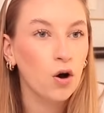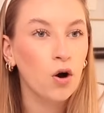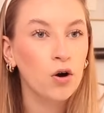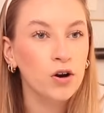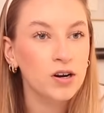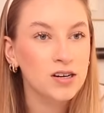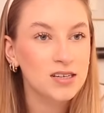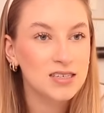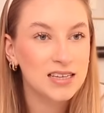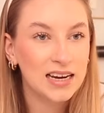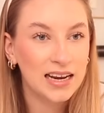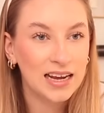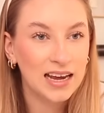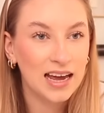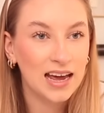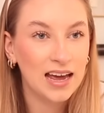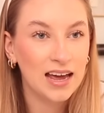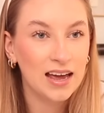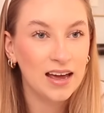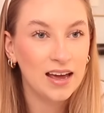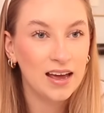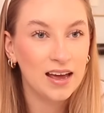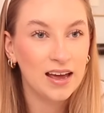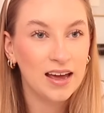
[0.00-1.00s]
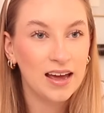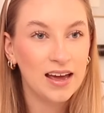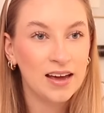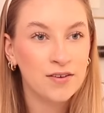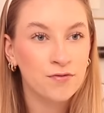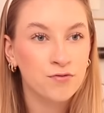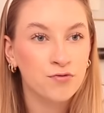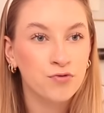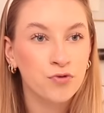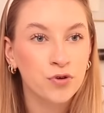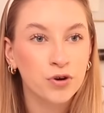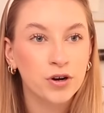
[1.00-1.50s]
Honestly, it
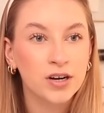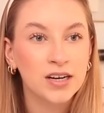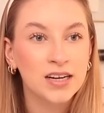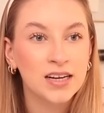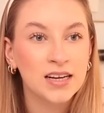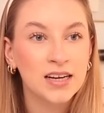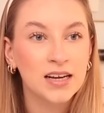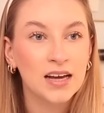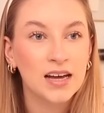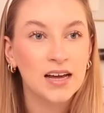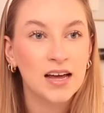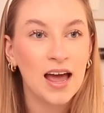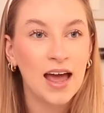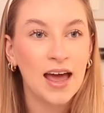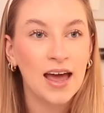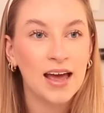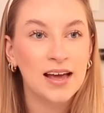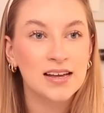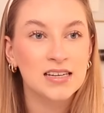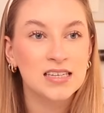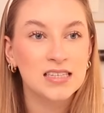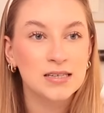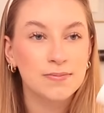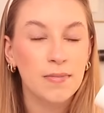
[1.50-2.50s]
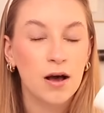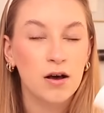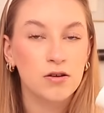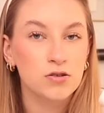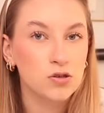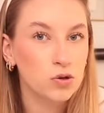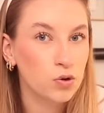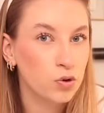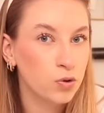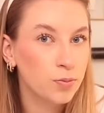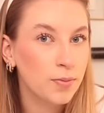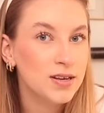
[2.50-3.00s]
really smells
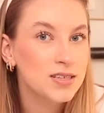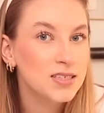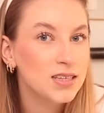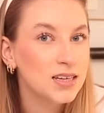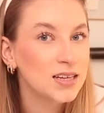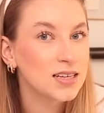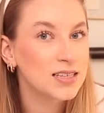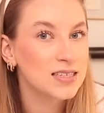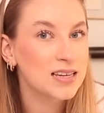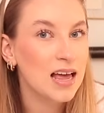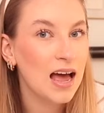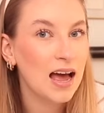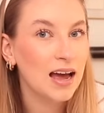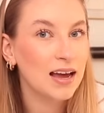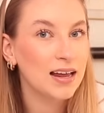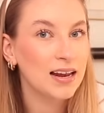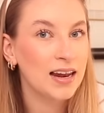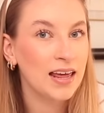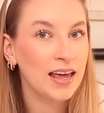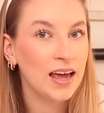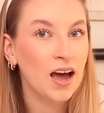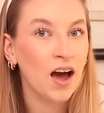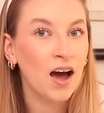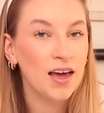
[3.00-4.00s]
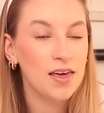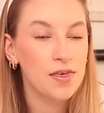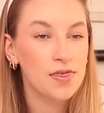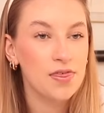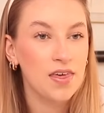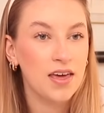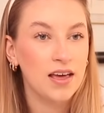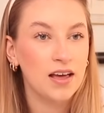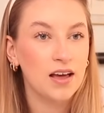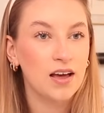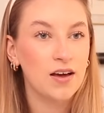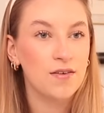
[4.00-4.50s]
almost exactly, I
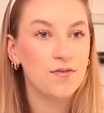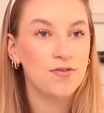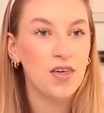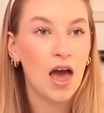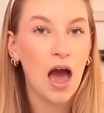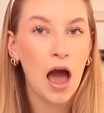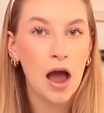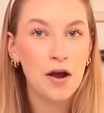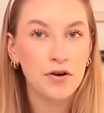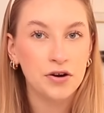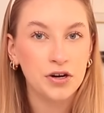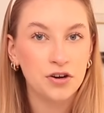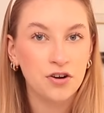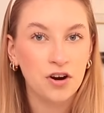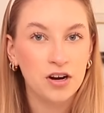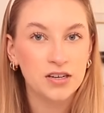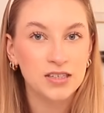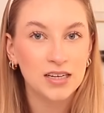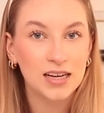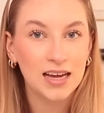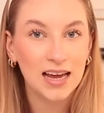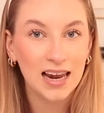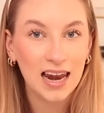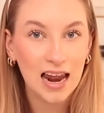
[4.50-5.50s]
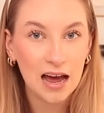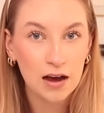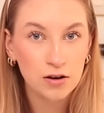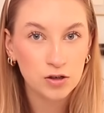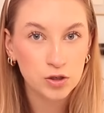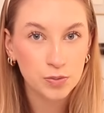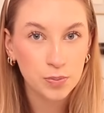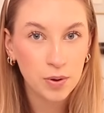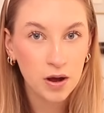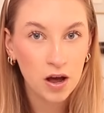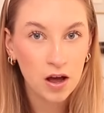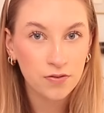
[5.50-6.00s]
think, of the Ariana Grande Cloud
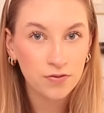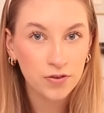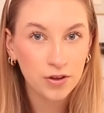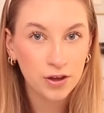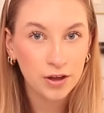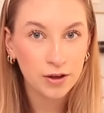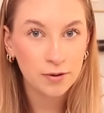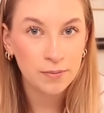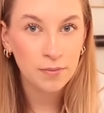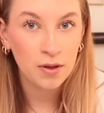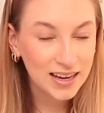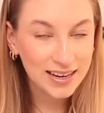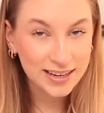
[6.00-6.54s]
perfume.